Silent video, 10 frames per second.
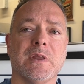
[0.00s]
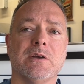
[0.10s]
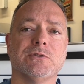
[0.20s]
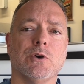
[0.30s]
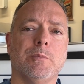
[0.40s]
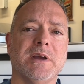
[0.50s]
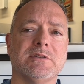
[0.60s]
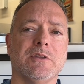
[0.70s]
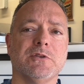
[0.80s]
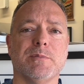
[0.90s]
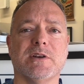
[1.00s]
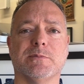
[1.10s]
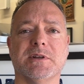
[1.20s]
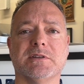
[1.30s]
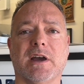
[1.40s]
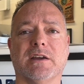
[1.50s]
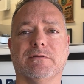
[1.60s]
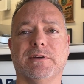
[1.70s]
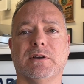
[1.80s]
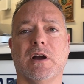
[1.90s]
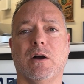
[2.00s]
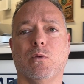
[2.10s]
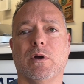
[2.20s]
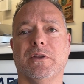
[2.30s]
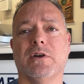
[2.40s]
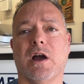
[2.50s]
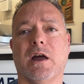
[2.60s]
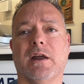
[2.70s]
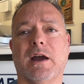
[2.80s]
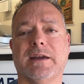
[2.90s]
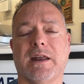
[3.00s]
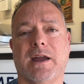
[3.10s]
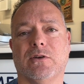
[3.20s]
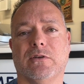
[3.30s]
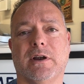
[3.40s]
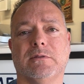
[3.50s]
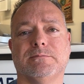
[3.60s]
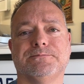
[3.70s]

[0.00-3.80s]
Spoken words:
So based on those measurements, I can figure out whether or not I can anchor there.